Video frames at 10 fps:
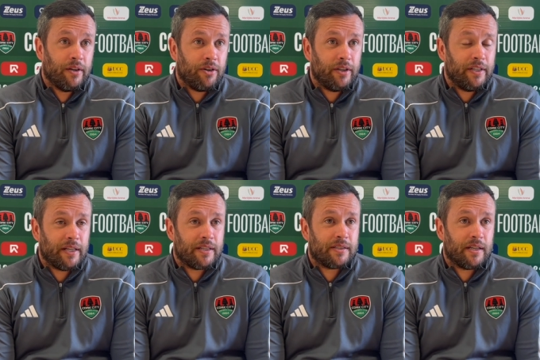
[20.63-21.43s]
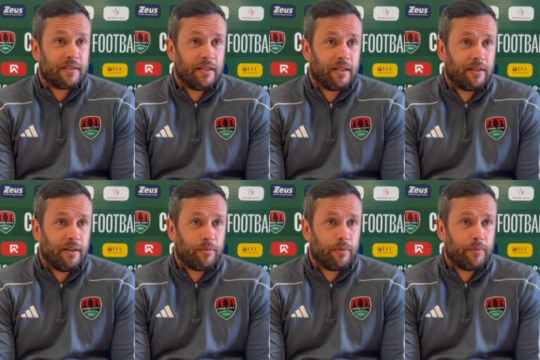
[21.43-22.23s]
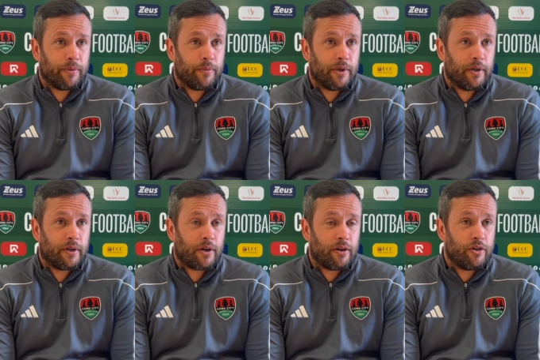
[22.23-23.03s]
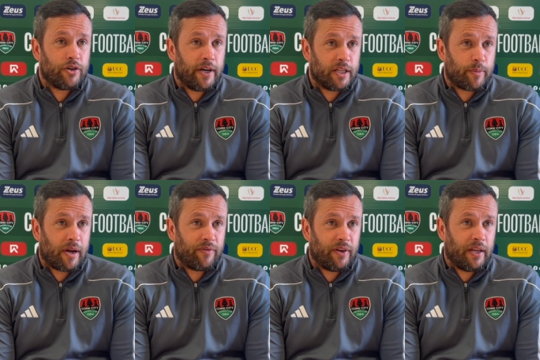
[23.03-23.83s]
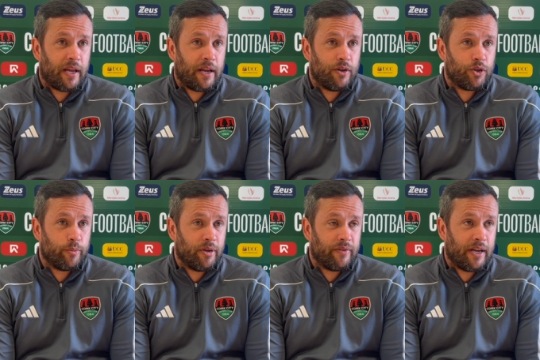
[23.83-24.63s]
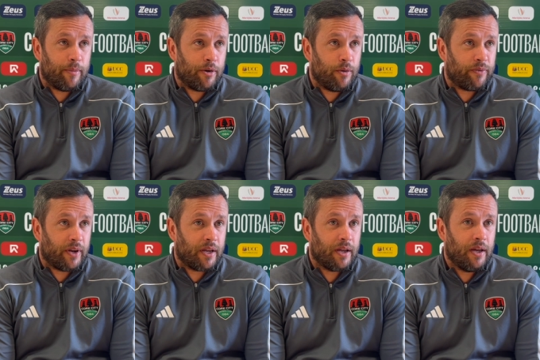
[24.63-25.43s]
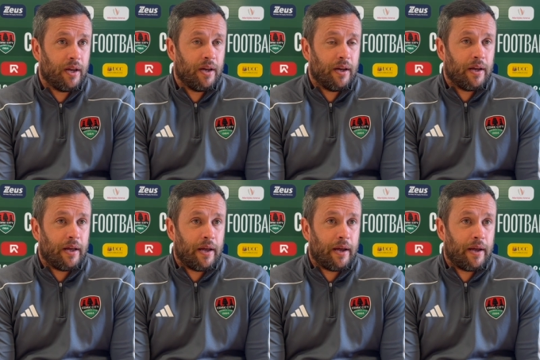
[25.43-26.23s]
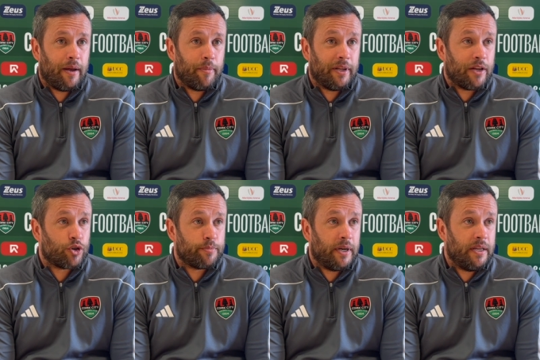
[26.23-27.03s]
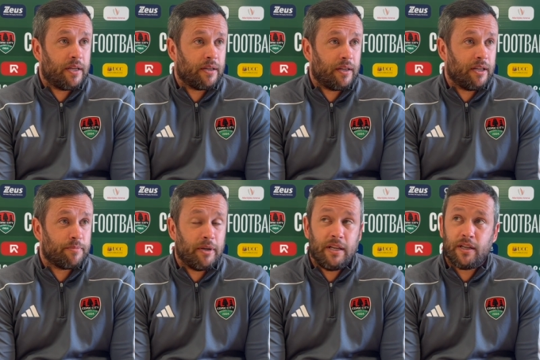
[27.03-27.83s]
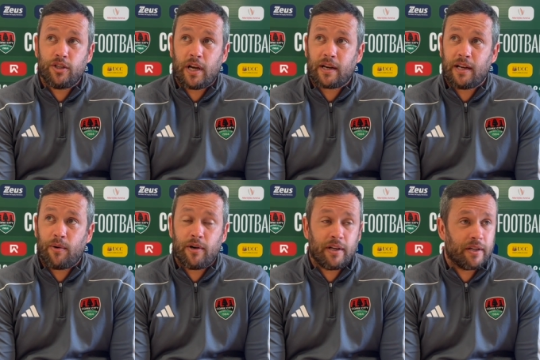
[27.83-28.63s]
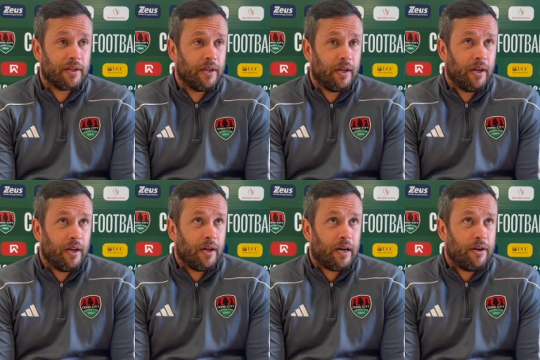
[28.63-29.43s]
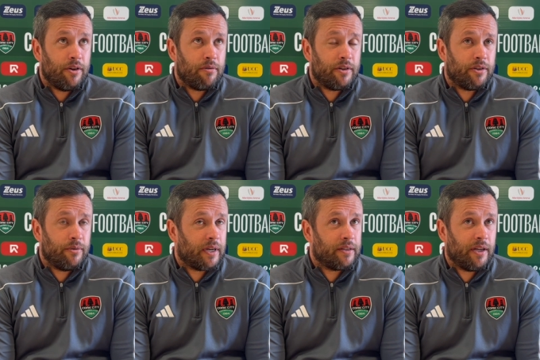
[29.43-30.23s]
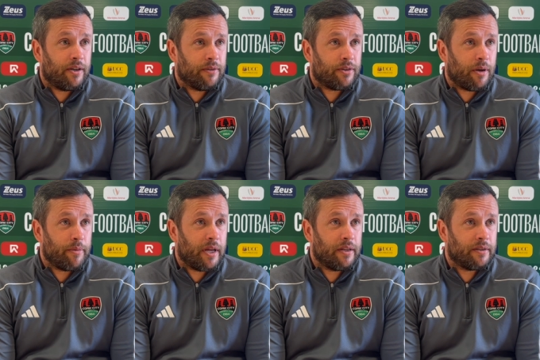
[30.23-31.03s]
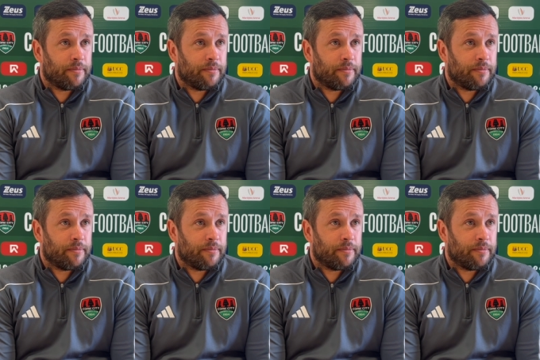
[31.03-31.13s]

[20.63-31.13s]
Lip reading: I think that's it. I think we're Conor Drining's back fit again. He should be available hopefully. And that's just Malik. I think it's Malik and Jack now are the only two that I can think off the top of my head.